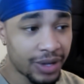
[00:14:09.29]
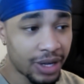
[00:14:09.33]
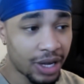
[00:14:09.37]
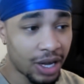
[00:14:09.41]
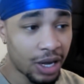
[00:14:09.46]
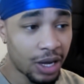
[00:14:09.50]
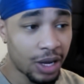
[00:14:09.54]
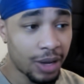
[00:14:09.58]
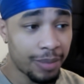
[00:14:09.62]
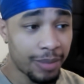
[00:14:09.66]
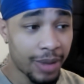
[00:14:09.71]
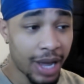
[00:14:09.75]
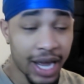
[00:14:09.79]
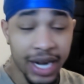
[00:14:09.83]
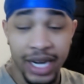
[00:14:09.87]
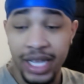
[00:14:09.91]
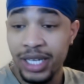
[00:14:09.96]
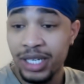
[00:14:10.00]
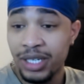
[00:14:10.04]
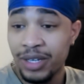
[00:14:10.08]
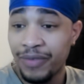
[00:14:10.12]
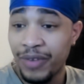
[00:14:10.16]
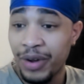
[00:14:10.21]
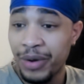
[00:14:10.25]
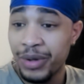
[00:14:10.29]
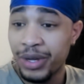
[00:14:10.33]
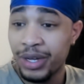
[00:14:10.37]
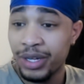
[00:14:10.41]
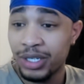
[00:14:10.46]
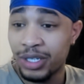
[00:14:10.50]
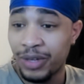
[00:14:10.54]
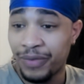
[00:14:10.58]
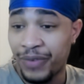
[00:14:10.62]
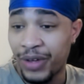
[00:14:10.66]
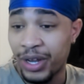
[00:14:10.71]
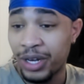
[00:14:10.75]
And he is a very good
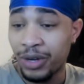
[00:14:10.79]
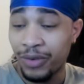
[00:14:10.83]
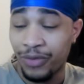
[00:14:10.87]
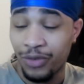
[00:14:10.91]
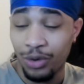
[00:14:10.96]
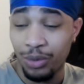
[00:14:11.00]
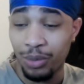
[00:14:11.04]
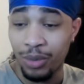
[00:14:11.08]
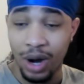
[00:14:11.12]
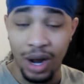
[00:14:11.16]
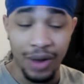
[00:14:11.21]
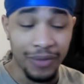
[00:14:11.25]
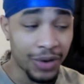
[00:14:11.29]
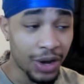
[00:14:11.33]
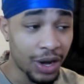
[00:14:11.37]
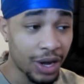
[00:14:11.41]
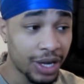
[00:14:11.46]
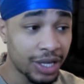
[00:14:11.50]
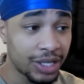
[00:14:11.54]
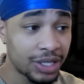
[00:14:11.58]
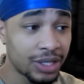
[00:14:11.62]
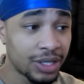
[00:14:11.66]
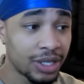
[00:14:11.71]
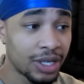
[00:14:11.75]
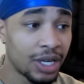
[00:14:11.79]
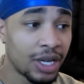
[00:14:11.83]
defender from what I've heard.